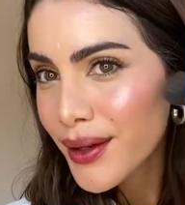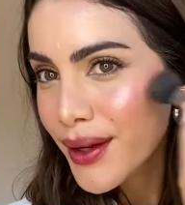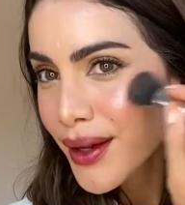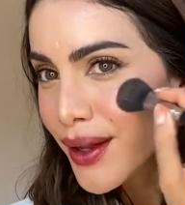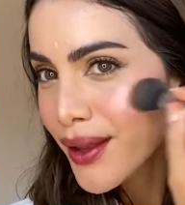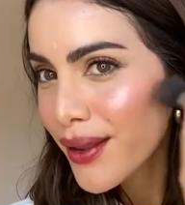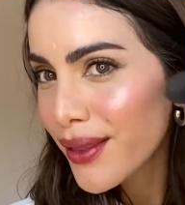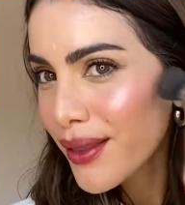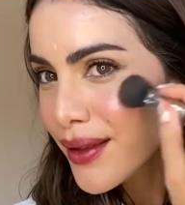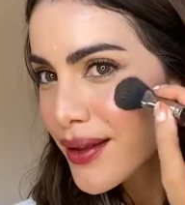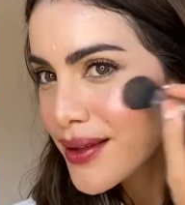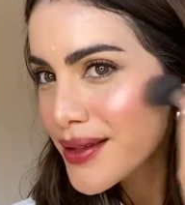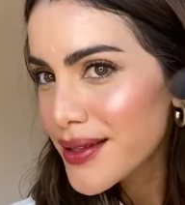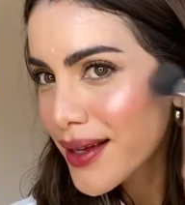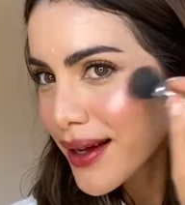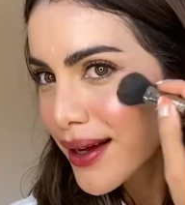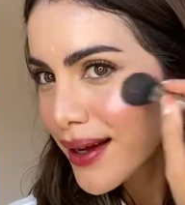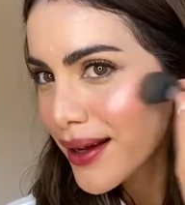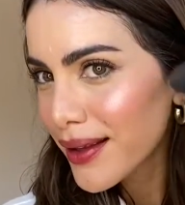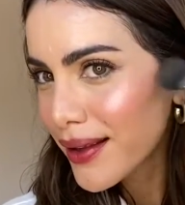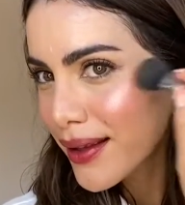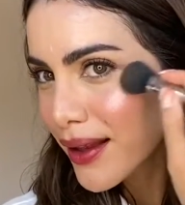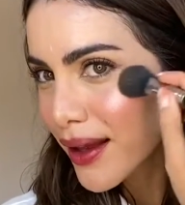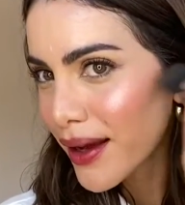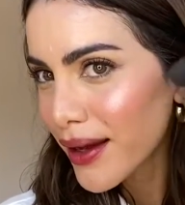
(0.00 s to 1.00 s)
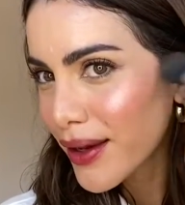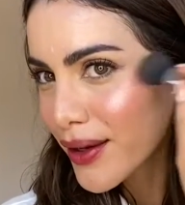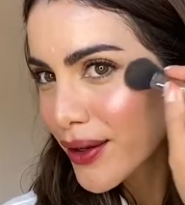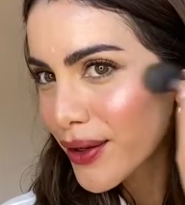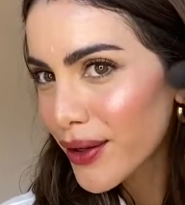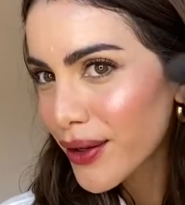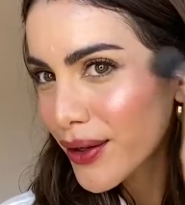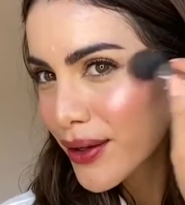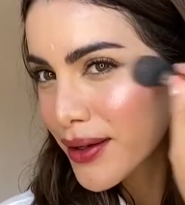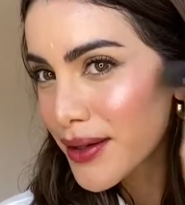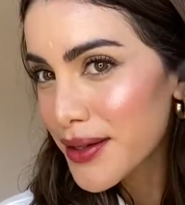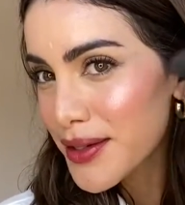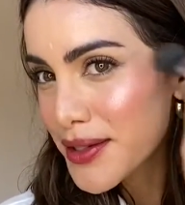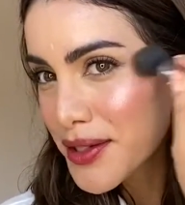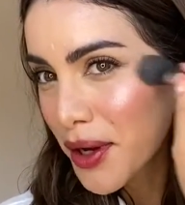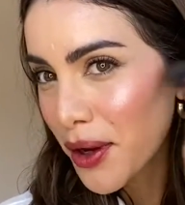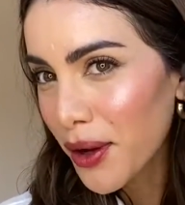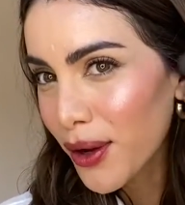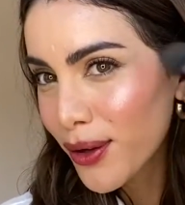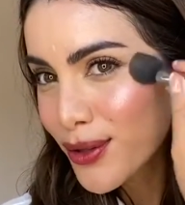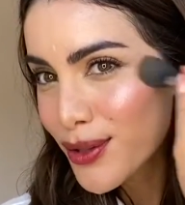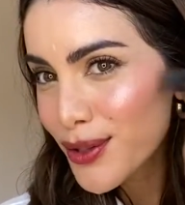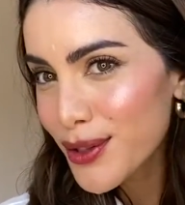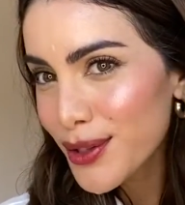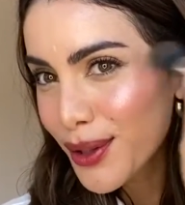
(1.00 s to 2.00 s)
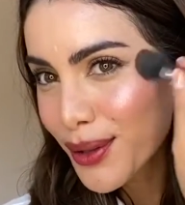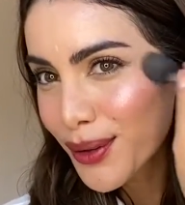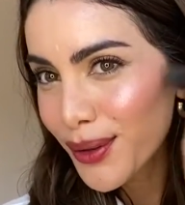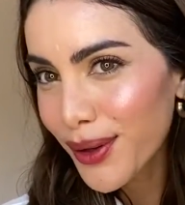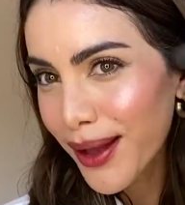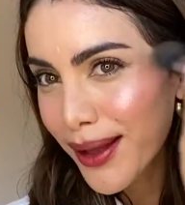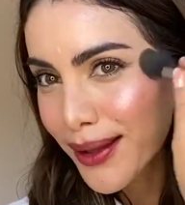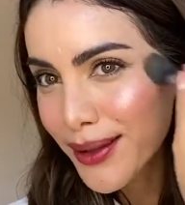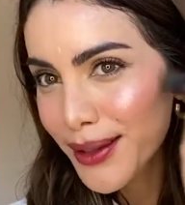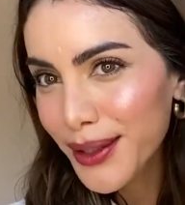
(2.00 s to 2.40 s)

And this highlighter is also Ella